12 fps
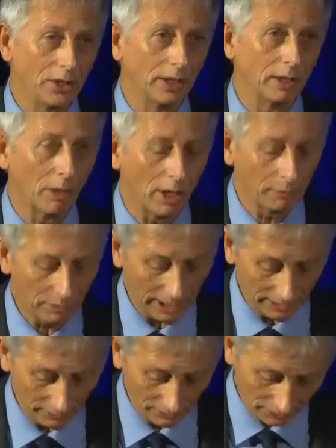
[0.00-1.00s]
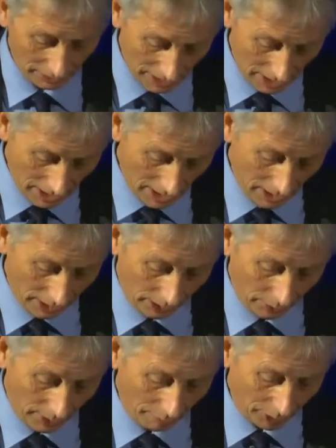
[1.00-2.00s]
demand patterns,
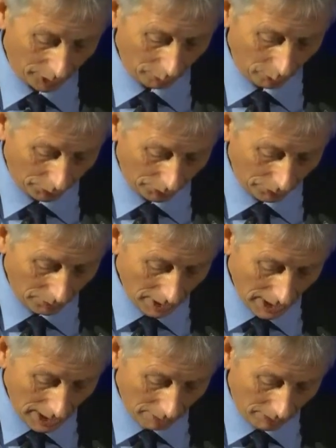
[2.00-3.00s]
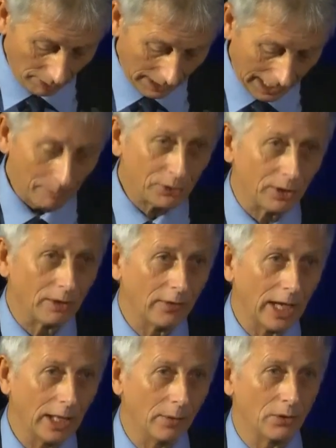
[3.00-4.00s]
doing much more to capture the
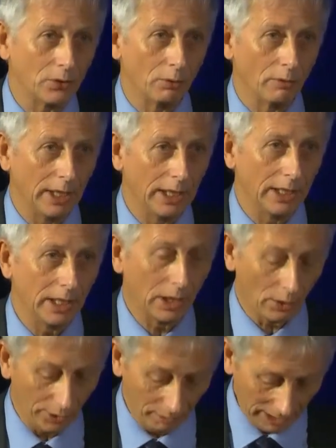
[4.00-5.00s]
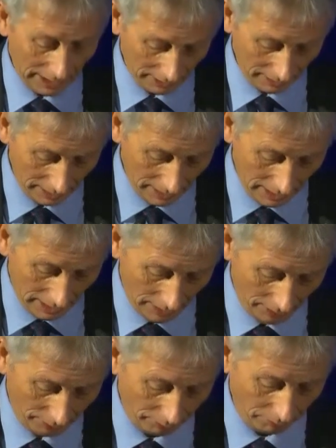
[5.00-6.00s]
value that's already in the economy
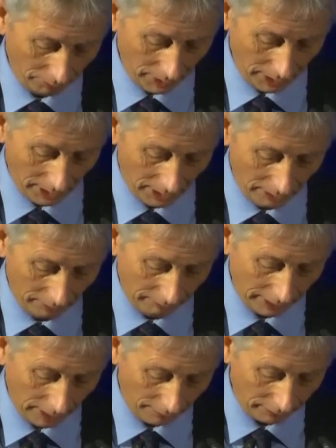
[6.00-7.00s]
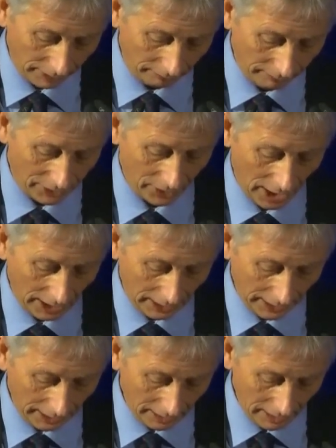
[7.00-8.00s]
through recovery and
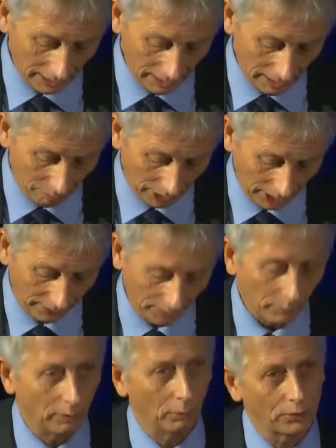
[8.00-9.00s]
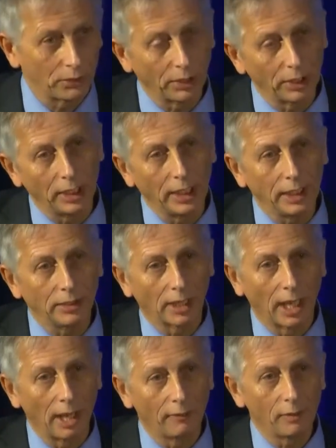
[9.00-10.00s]
recycling. But I think we're also going to need to
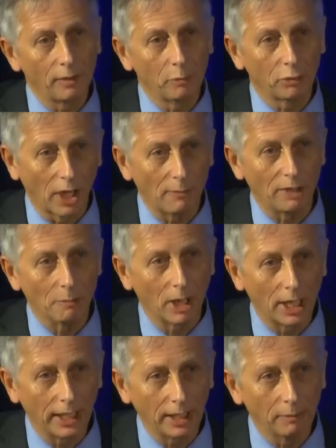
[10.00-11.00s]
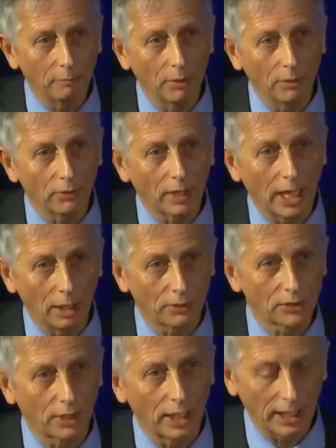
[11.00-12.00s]
have primary mining both
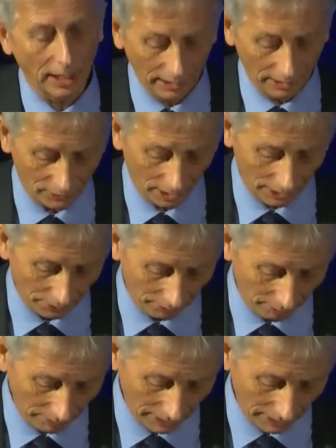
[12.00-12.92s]
outside and inside Europe.